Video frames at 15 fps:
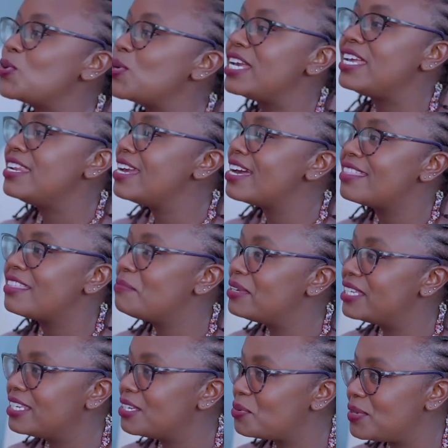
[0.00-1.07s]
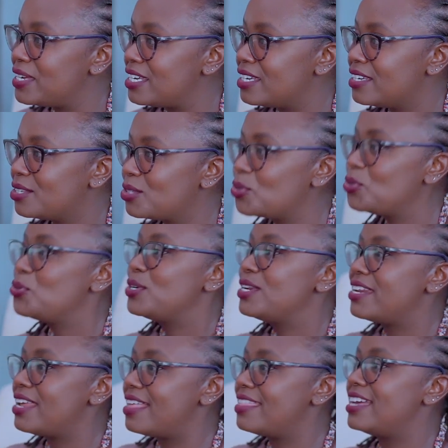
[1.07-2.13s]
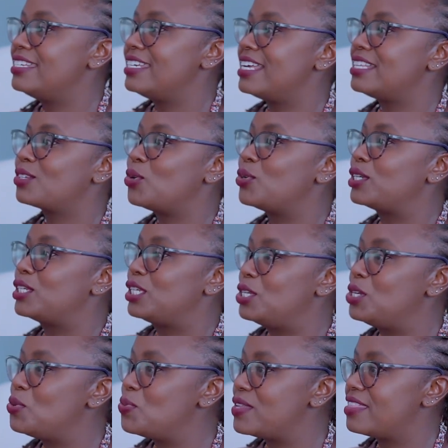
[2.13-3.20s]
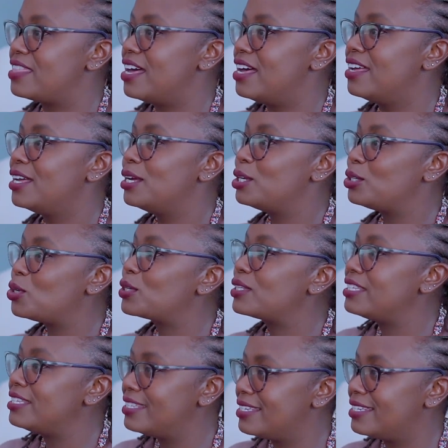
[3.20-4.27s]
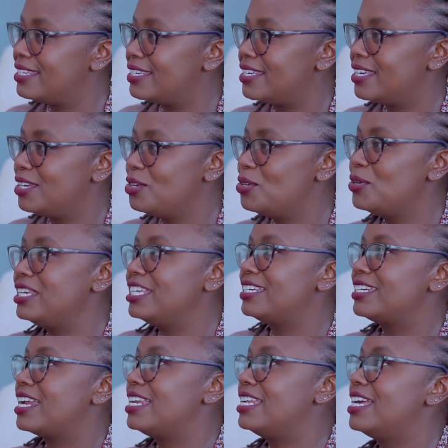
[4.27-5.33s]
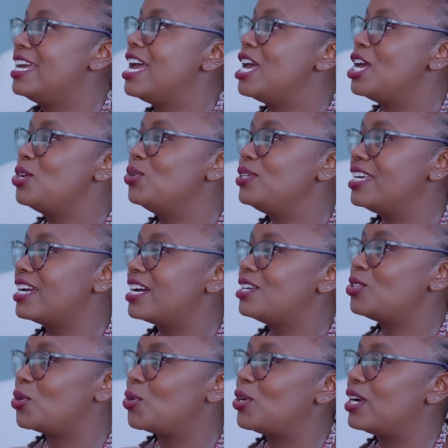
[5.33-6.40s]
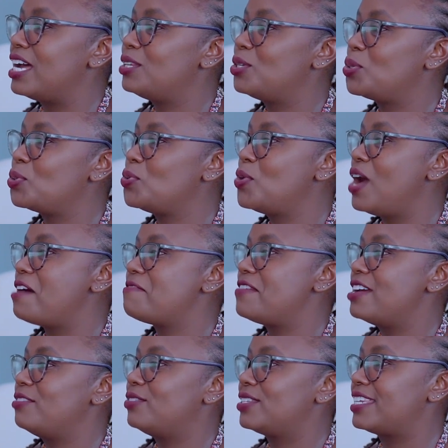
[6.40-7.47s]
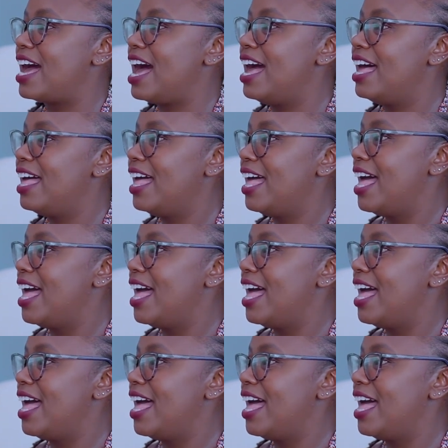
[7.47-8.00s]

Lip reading: know any other better way. So you'd rather just continue with the toxicity. You know, literally, you take a chokora to a 5-star,